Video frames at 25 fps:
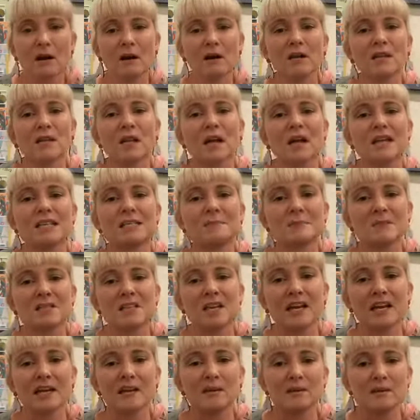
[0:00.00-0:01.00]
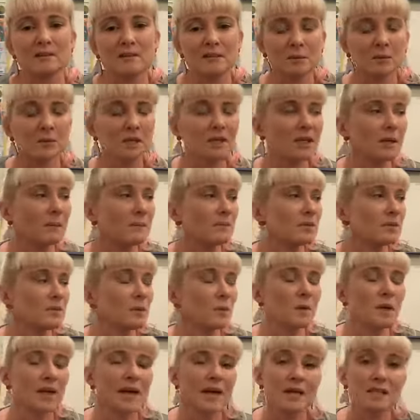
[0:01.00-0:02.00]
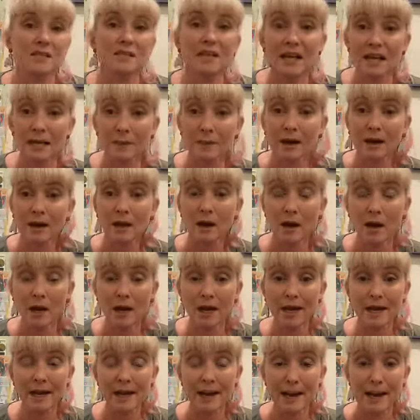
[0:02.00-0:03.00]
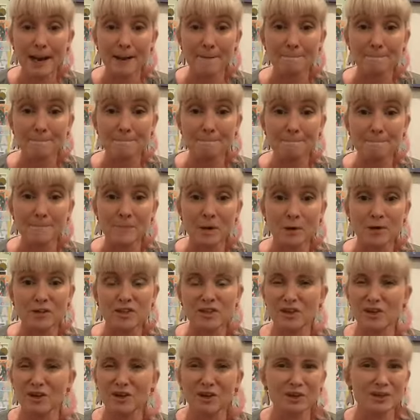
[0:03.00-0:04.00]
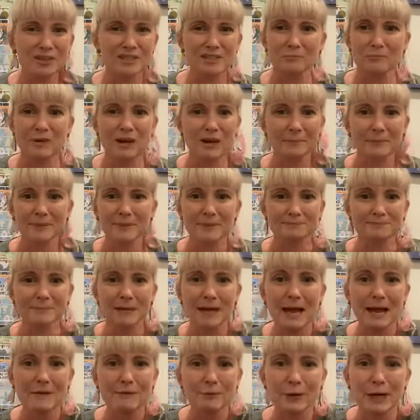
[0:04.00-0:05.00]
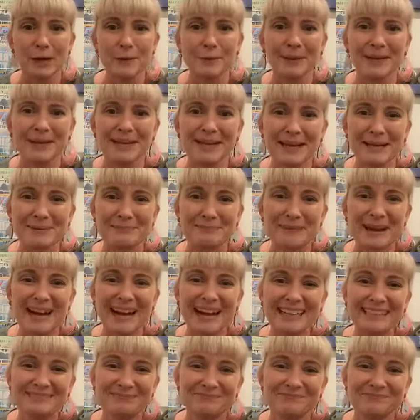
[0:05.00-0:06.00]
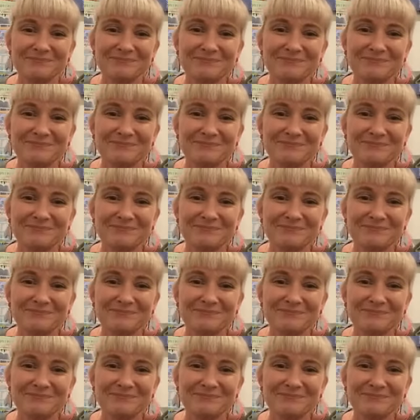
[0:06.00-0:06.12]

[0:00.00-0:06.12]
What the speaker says: Glass potatoes. I want to come to your house. Anyway, I am going to go because I'm rambling. Have a great weekend. Bye.